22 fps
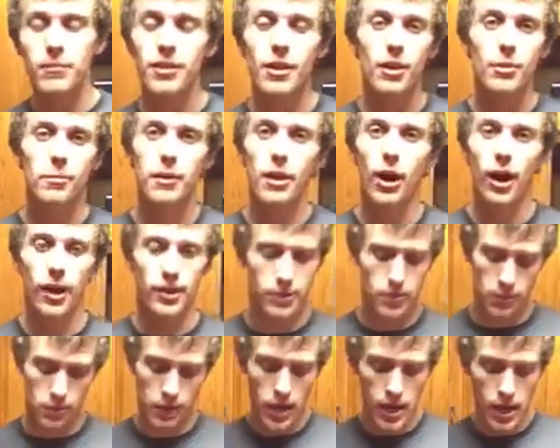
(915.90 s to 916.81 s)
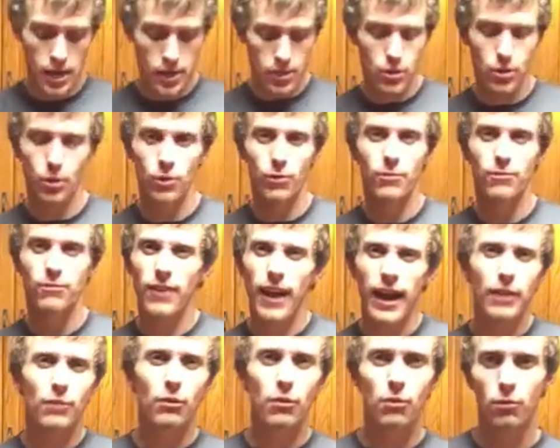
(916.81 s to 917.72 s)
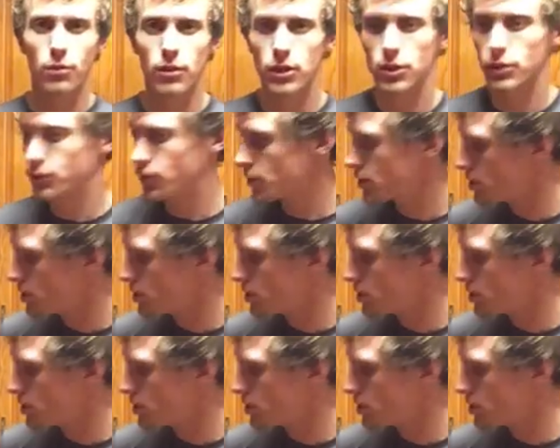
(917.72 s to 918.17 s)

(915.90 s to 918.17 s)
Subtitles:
It'd be awesome. So find what works for